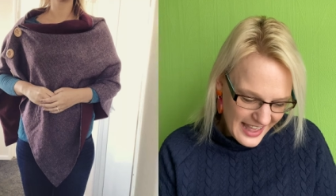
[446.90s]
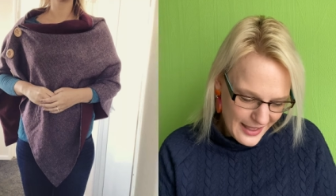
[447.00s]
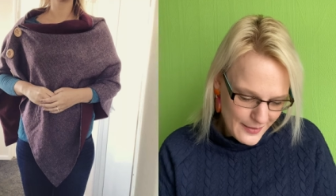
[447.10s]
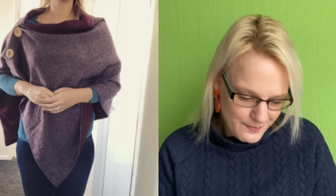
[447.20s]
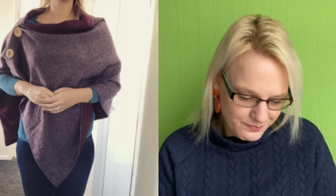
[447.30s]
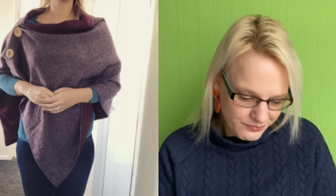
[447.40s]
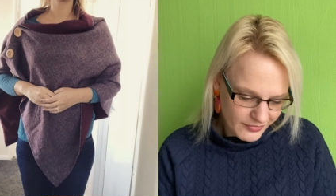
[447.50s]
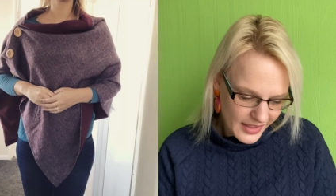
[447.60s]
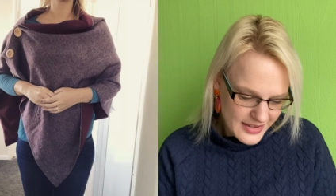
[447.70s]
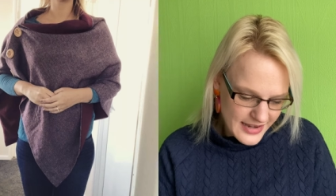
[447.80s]
um,
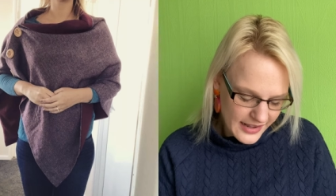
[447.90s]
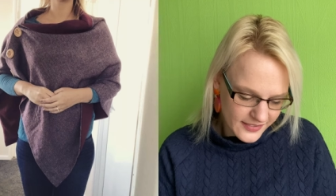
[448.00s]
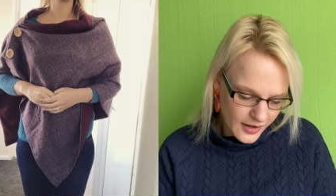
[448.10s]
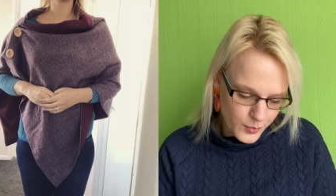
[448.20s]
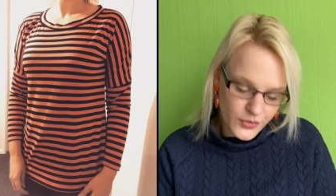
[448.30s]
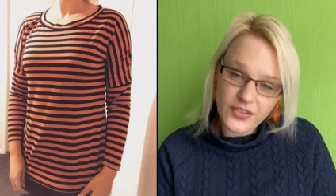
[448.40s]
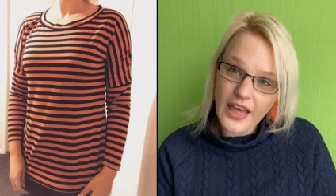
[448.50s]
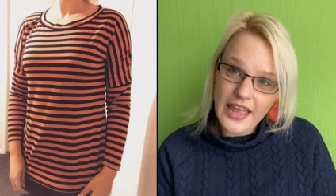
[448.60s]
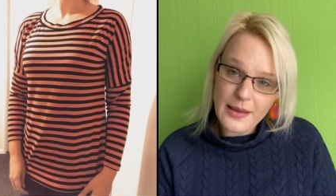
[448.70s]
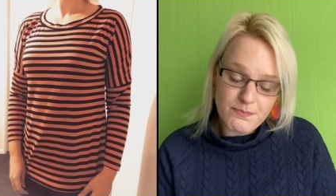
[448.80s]
Next up was
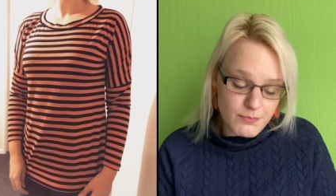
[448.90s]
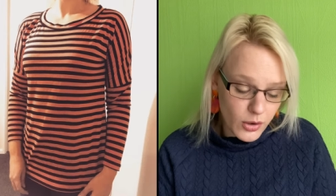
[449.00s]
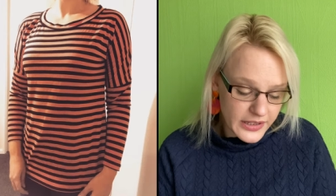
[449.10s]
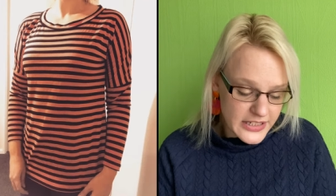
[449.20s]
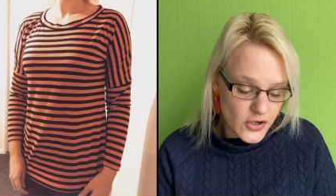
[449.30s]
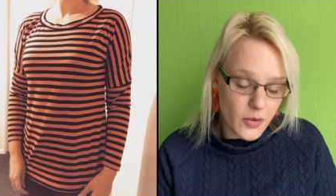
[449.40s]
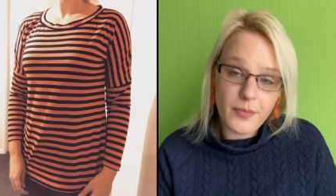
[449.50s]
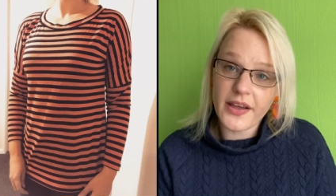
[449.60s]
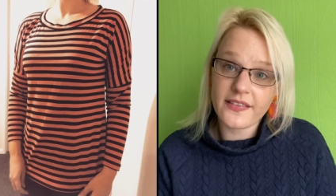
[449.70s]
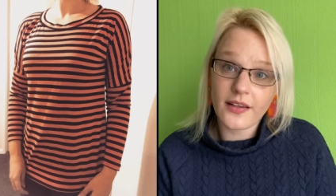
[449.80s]
a Molly top
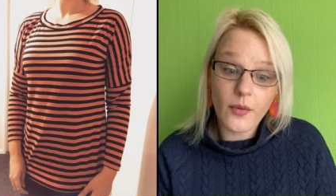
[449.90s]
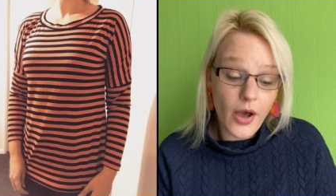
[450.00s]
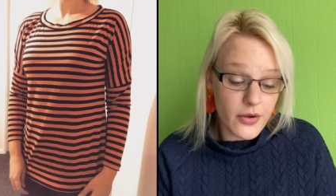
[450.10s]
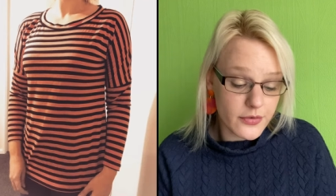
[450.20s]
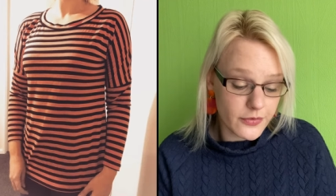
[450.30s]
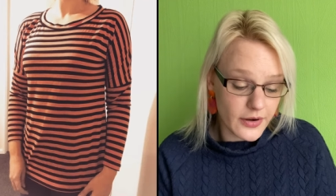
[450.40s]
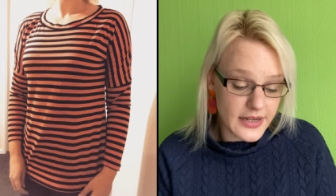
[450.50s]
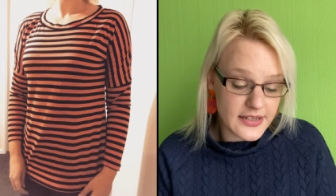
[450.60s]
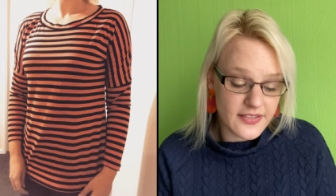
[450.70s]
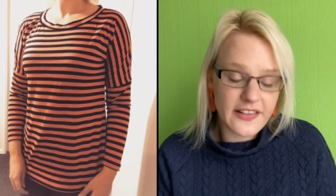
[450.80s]
by Sew Over
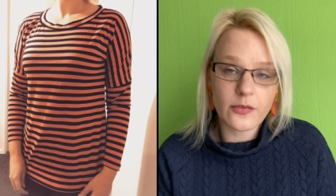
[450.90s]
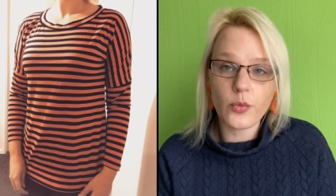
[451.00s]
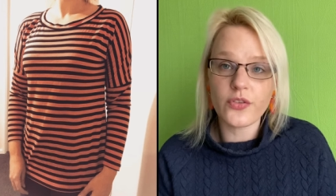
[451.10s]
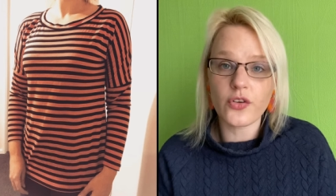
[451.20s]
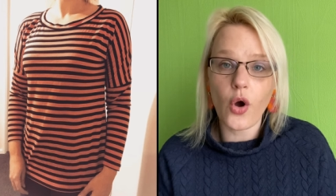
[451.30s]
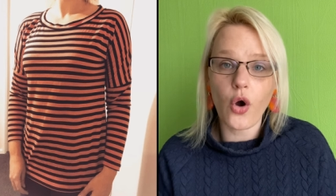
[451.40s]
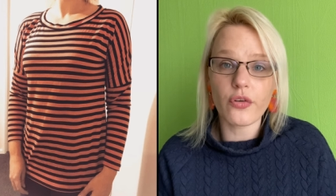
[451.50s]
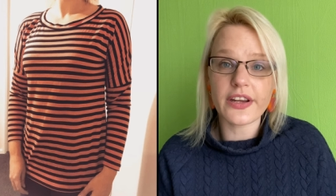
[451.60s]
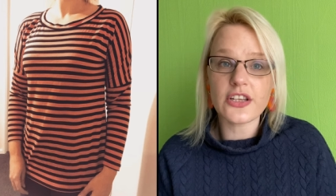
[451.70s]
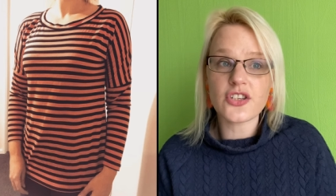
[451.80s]
It. This was an
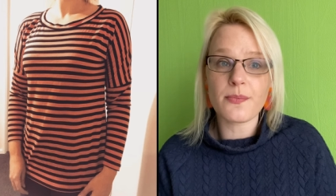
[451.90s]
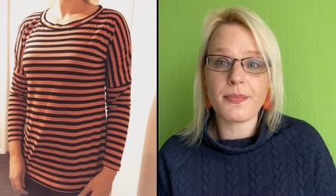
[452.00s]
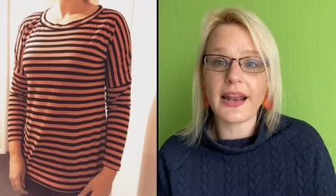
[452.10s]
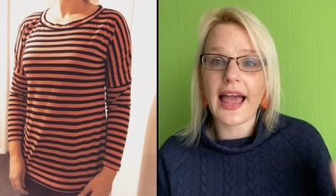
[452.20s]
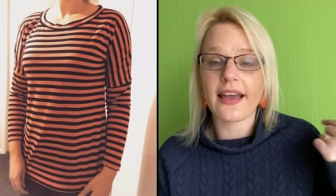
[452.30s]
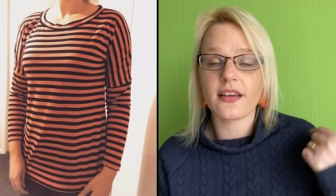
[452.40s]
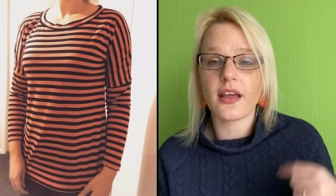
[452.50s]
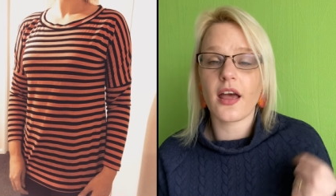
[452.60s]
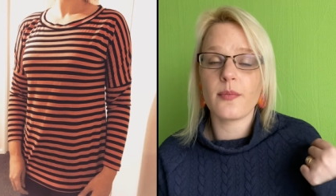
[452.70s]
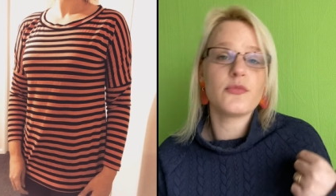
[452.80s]
orange and black
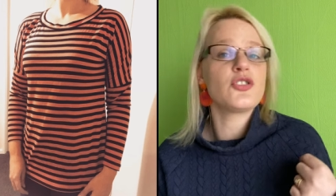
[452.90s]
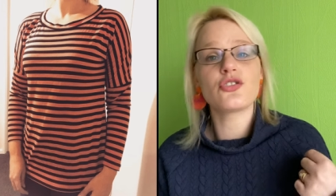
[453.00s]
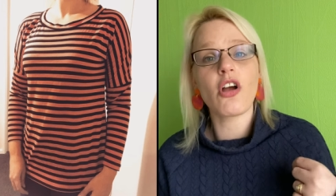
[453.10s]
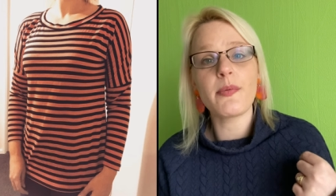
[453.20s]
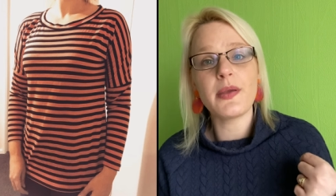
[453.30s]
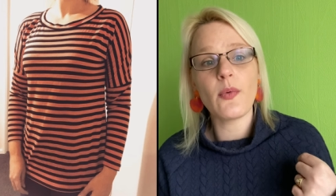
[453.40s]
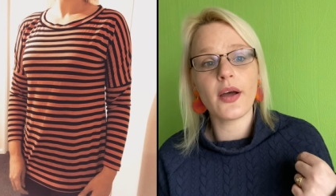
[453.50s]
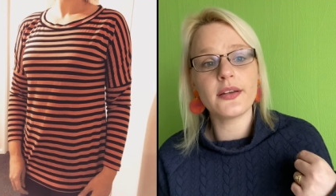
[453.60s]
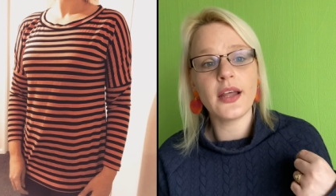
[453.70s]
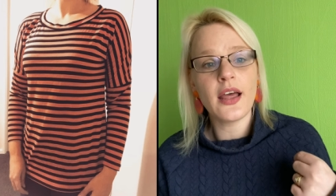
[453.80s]
um, stripy
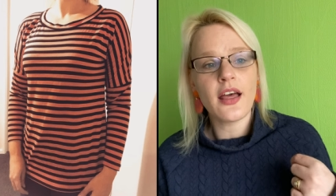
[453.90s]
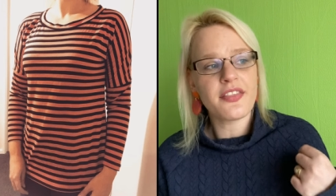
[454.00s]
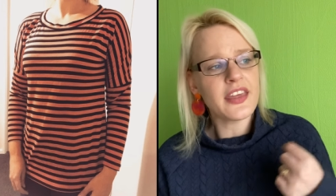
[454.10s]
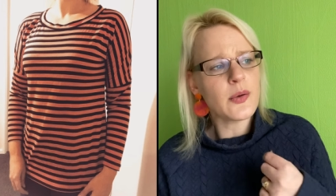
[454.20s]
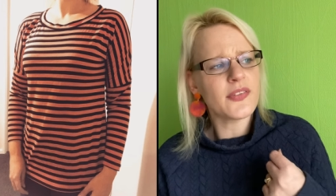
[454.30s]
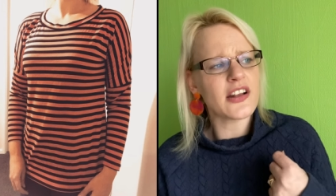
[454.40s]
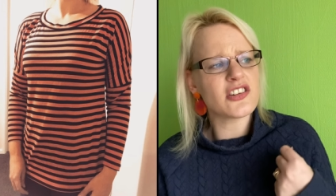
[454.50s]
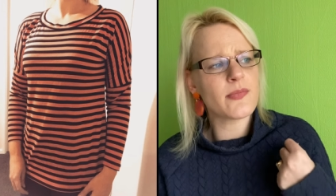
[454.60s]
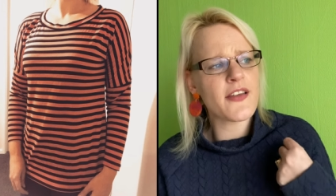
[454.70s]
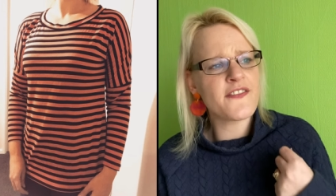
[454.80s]
one. I think it was
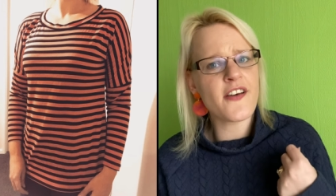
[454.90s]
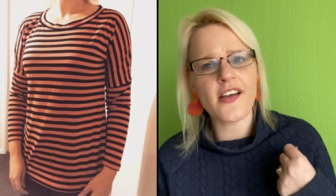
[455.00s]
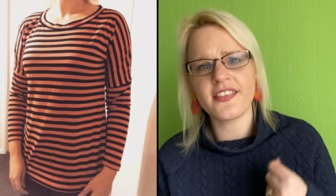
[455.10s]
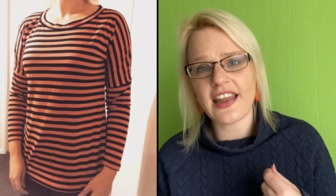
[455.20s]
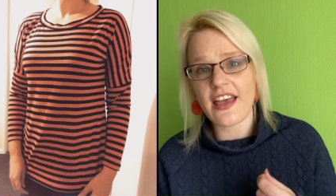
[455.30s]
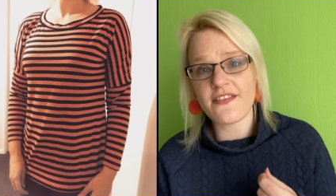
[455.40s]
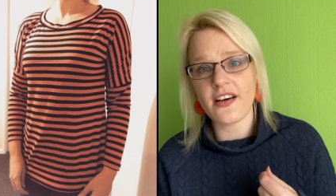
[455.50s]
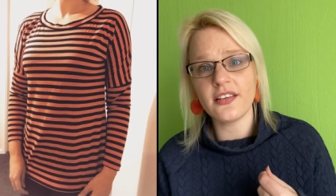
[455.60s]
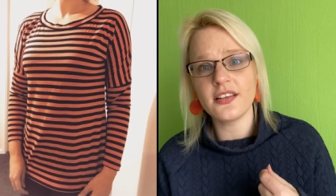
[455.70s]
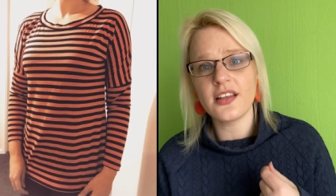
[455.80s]
actually my first
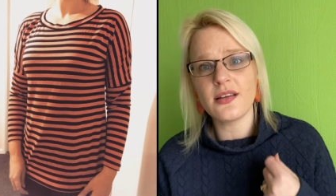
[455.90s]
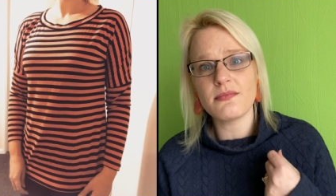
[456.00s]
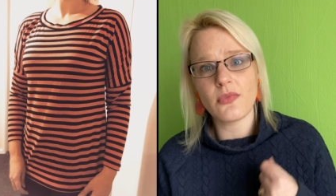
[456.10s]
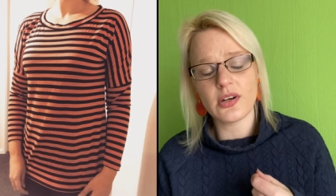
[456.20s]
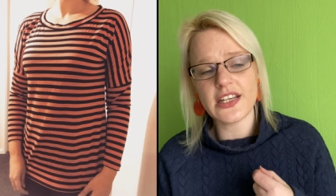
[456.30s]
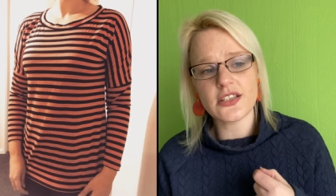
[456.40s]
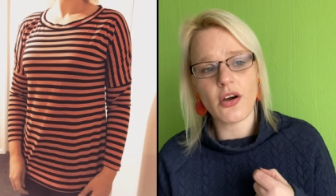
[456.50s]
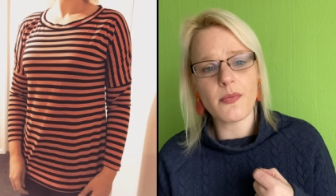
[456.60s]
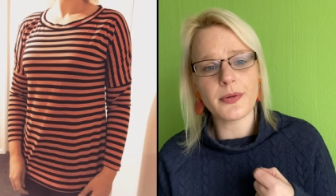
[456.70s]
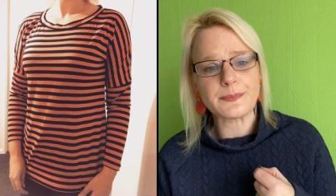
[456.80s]
ever Molly
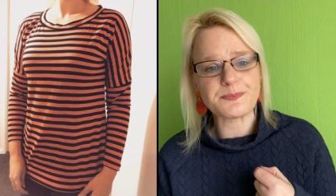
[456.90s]
top.